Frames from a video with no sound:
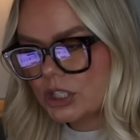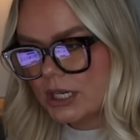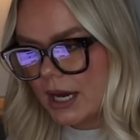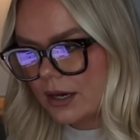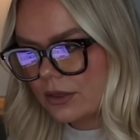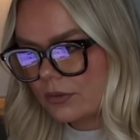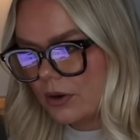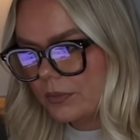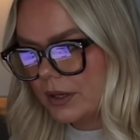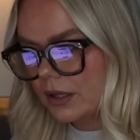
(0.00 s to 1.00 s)
check
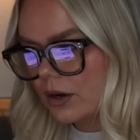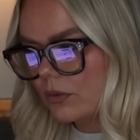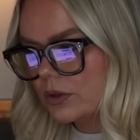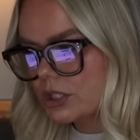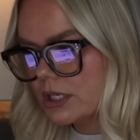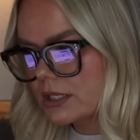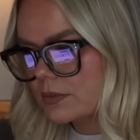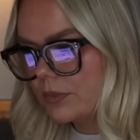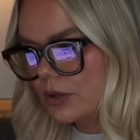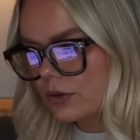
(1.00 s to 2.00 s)
throw pillow, which
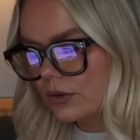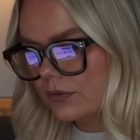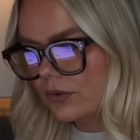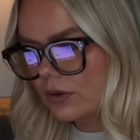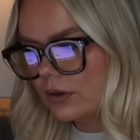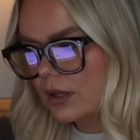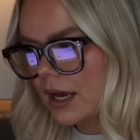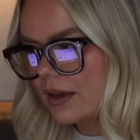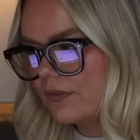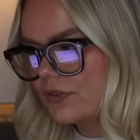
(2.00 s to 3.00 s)
is beautiful.
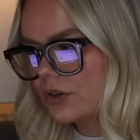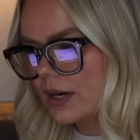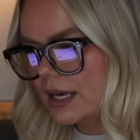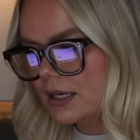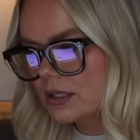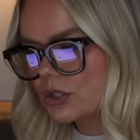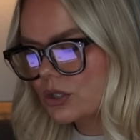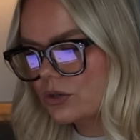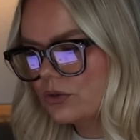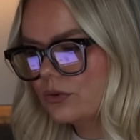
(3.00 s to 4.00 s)
If you're
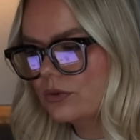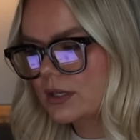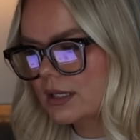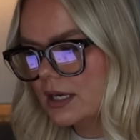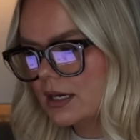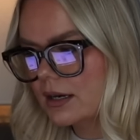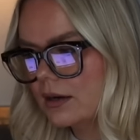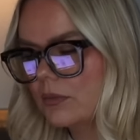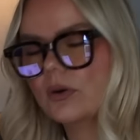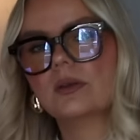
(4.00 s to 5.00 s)
into the
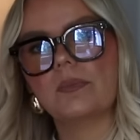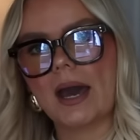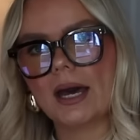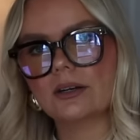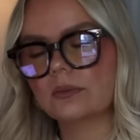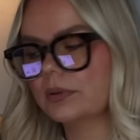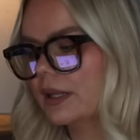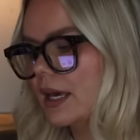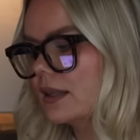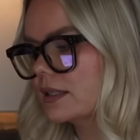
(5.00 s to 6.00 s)
gingham or the pattern
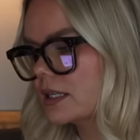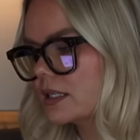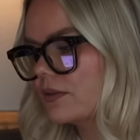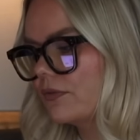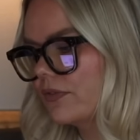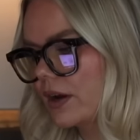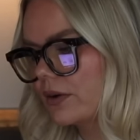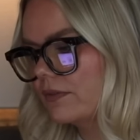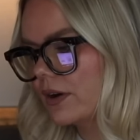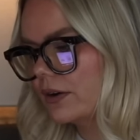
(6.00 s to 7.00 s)
play, this is a
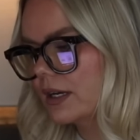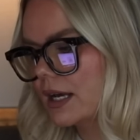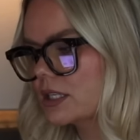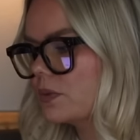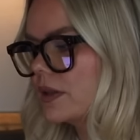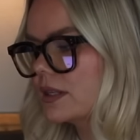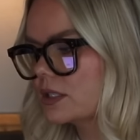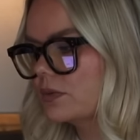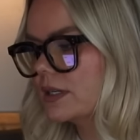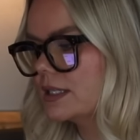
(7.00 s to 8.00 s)
very, very nice one.
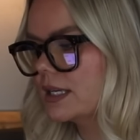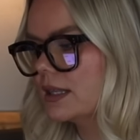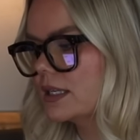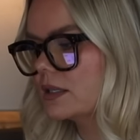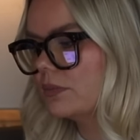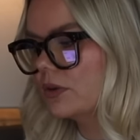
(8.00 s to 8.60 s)
This one is in this